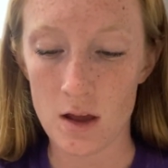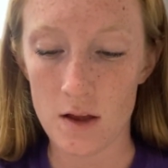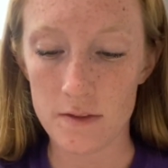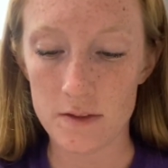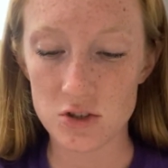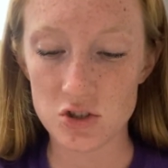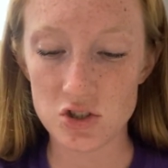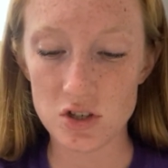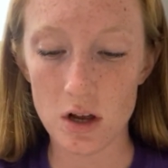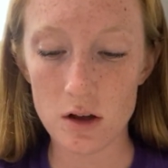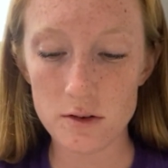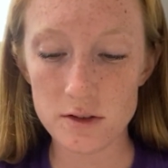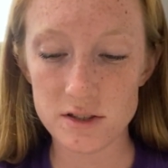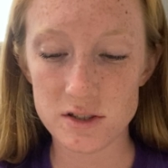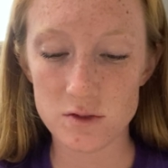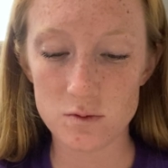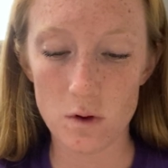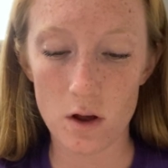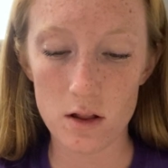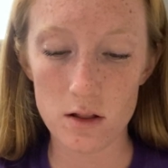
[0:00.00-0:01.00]
The Shaw
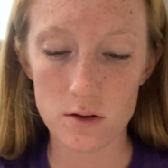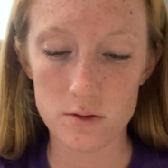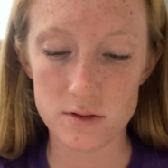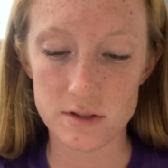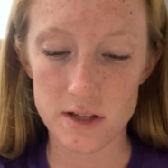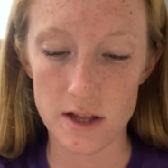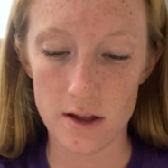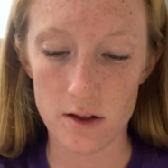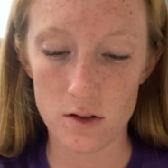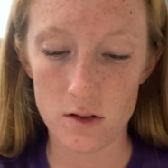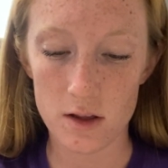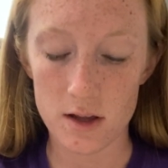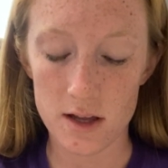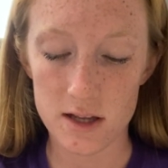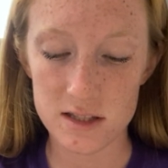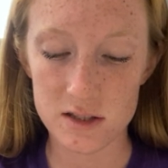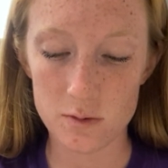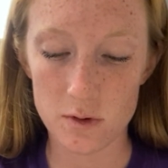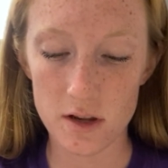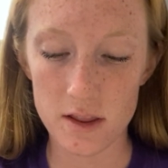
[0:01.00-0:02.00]
swallowtail
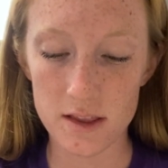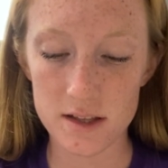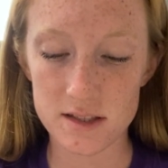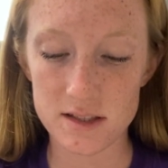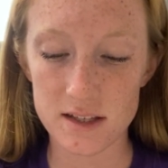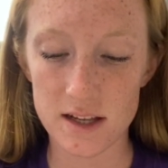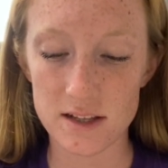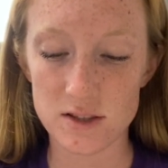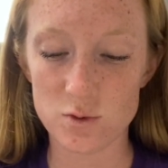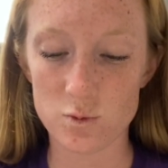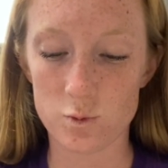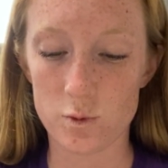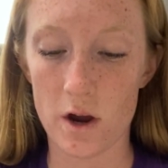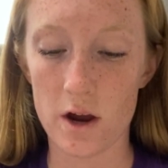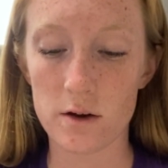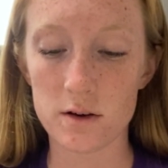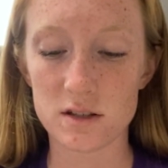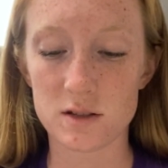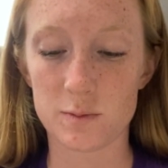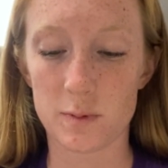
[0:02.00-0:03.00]
is one of the state's
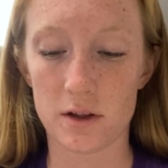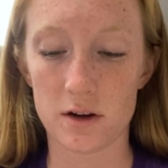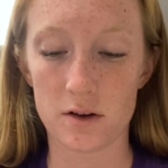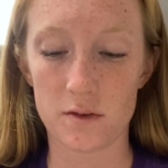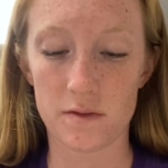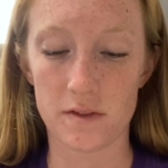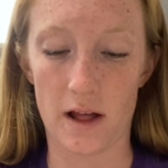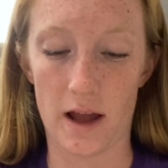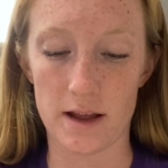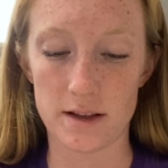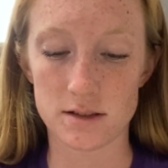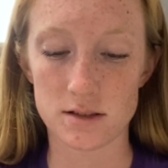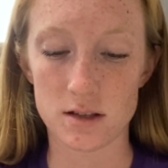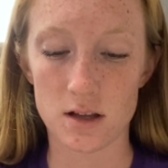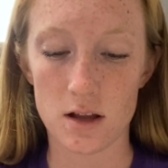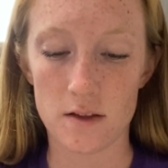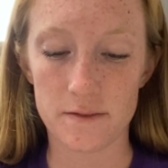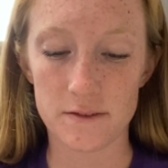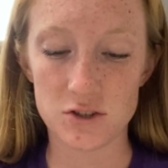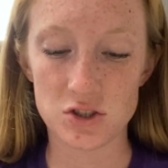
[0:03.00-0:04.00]
rarest butterflies.
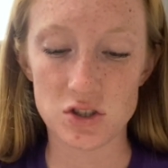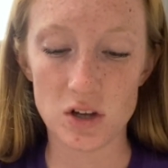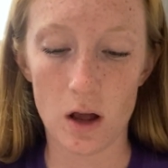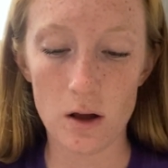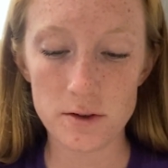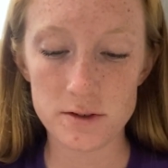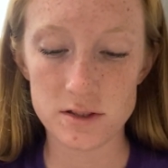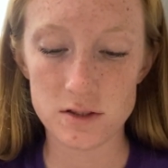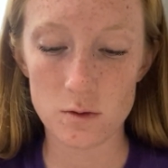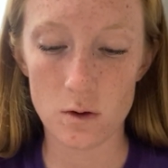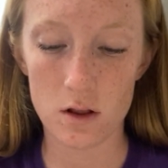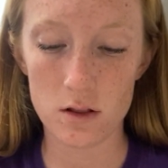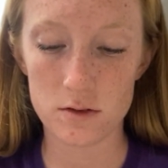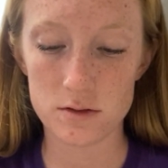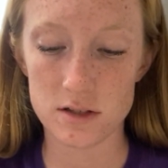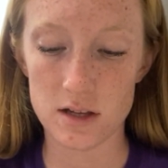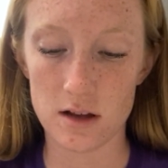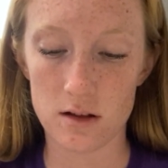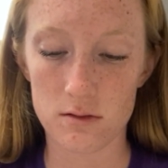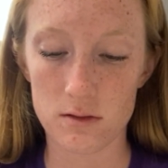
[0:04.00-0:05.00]
The Shaw
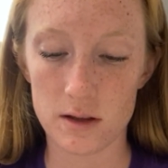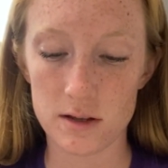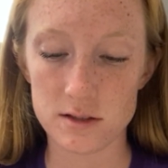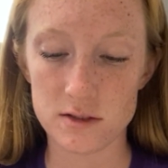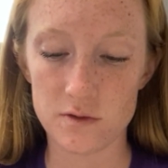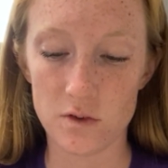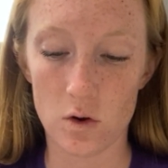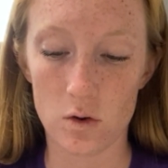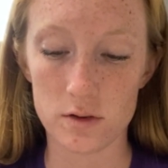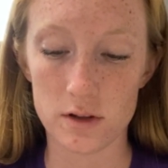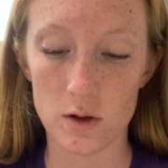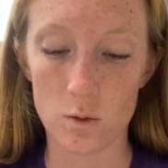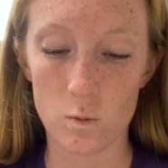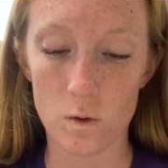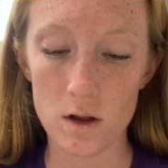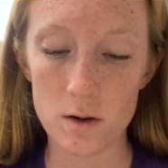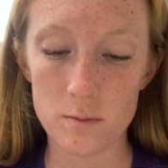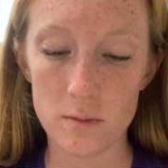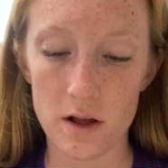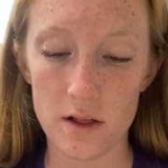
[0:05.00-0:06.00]
swallowtail lives for only
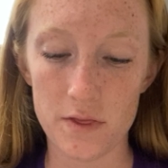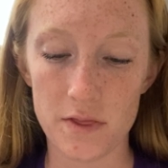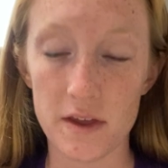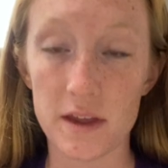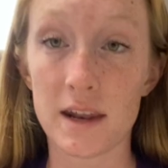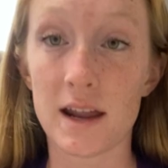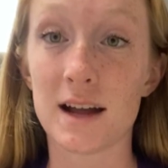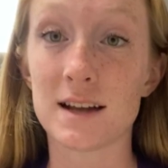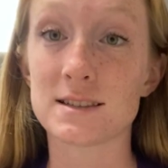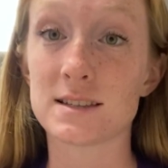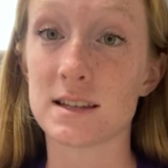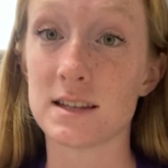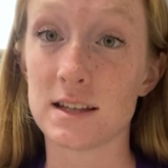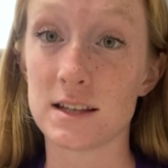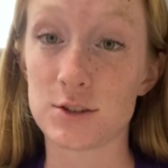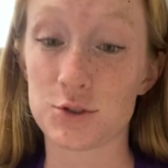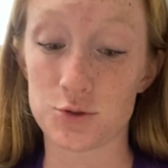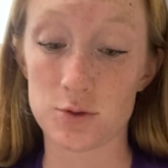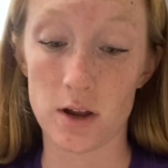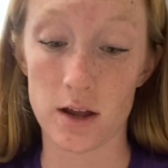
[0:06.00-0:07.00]
1 month and has a
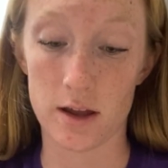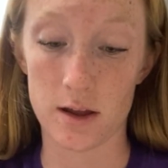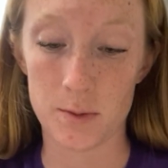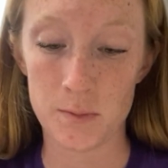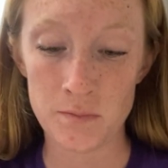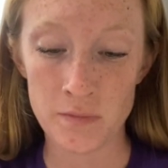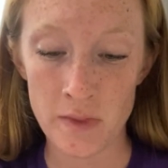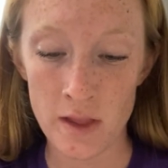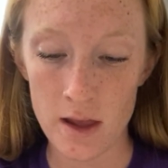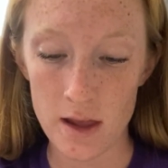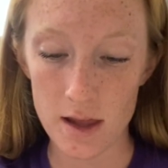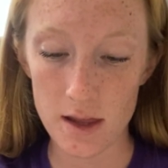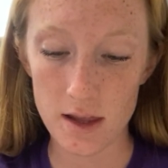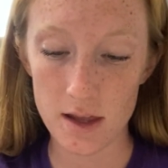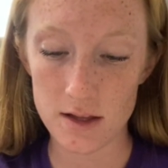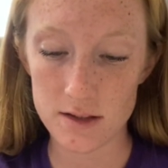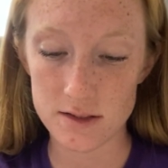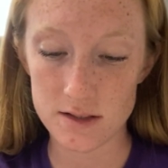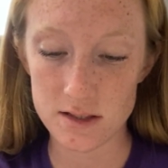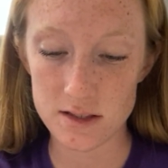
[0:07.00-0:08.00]
neat trick. It
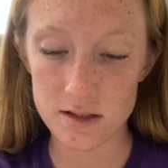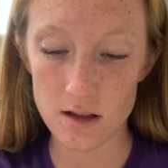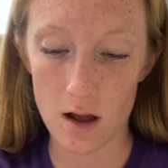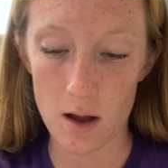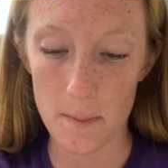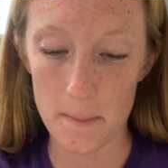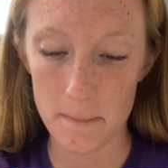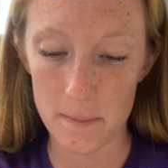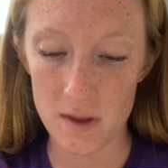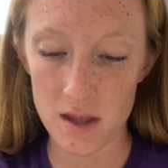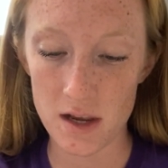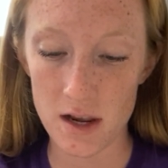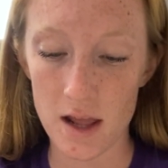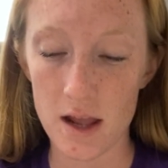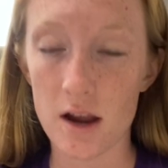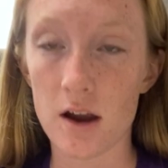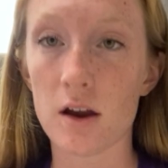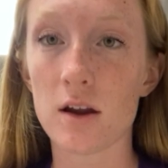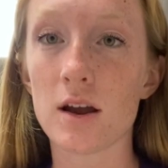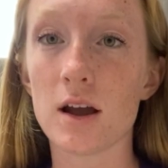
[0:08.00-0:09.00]
can stop
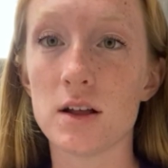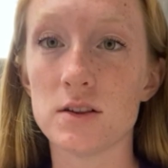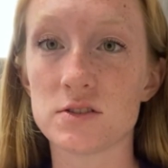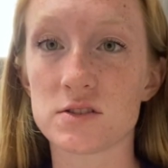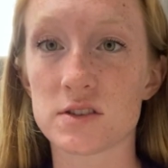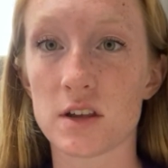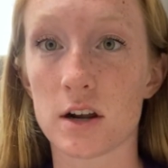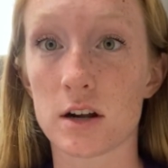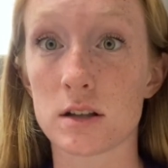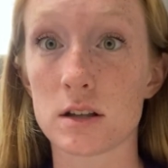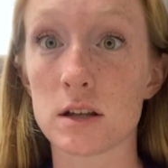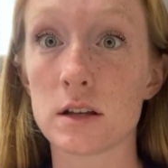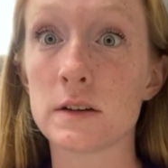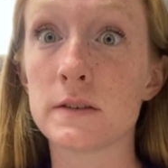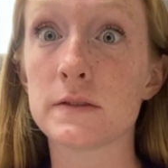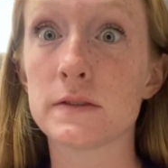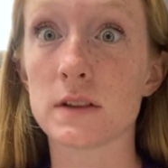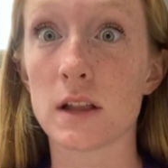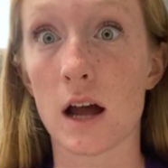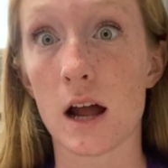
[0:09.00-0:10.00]
mid-air and suddenly
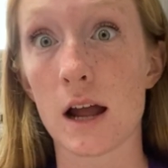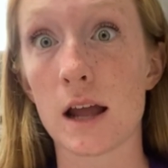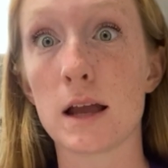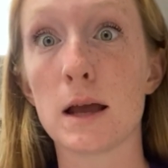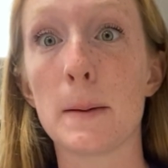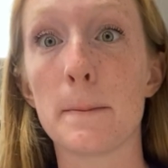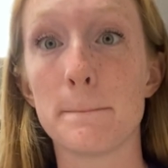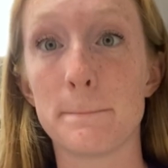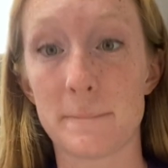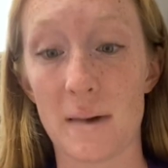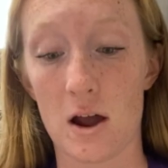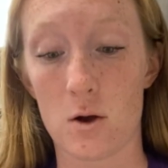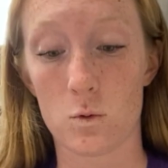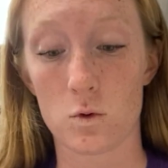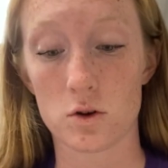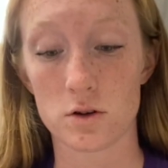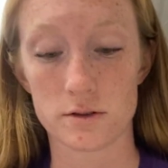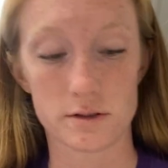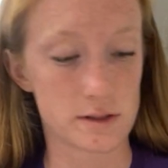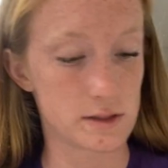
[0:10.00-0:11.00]
fly
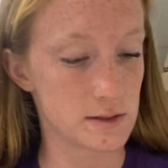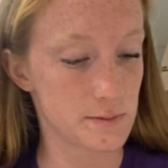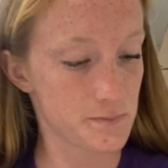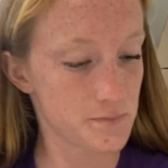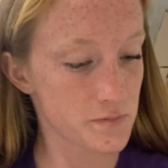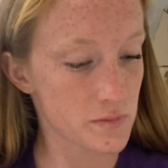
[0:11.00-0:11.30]
backwards.